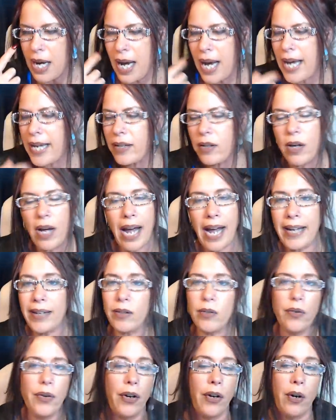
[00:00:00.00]
I don't I
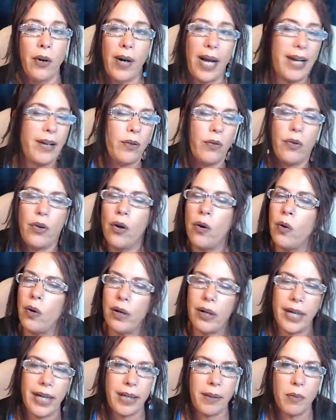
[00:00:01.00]
don't know. I don't know
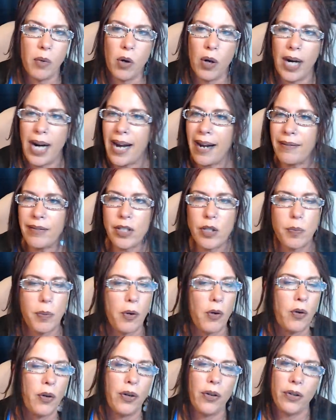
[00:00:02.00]
her anymore. I haven't
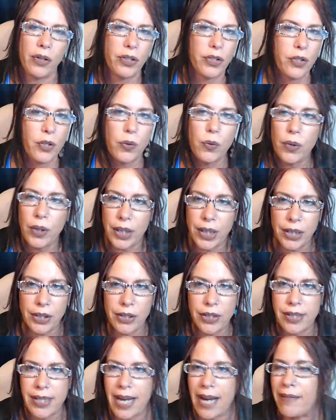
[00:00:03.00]
spoken to her in two
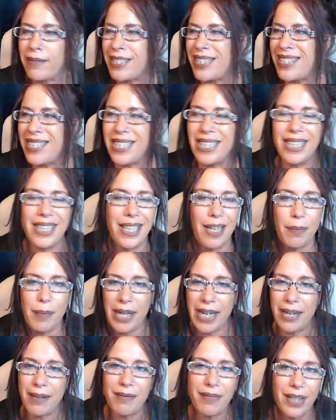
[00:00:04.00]
years. I haven't seen an
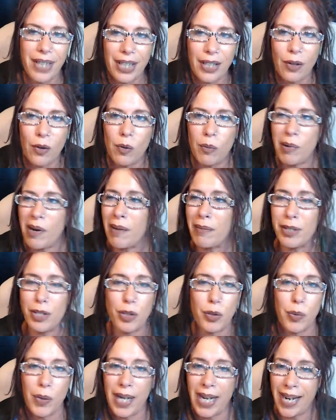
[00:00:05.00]
MAM video in probably
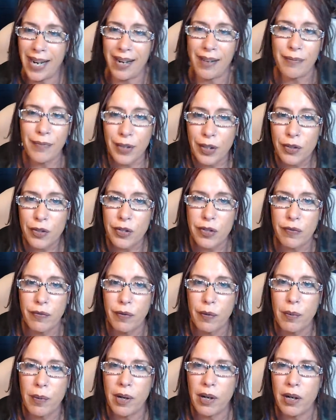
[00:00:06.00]
two and a half years
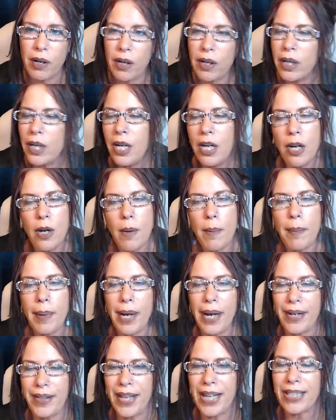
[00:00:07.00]
from her.
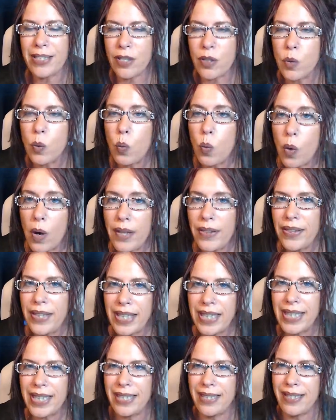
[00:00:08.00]
But that's the one
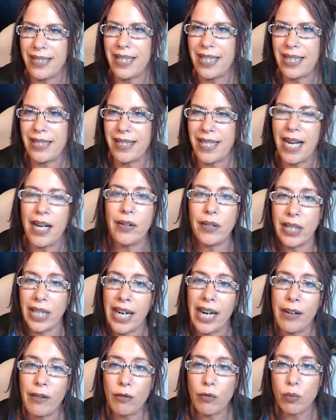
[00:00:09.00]
thing that sticks out that
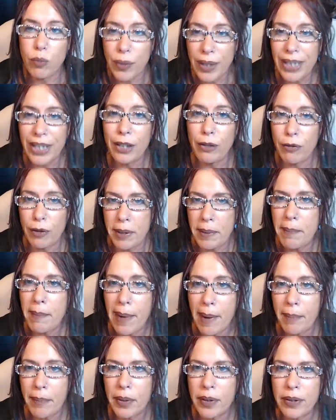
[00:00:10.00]
I really
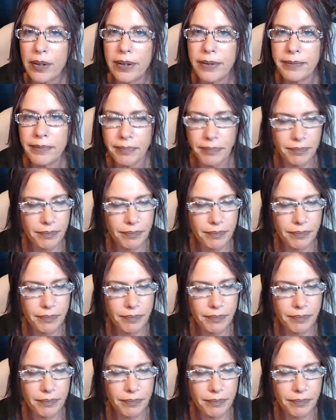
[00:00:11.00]
remember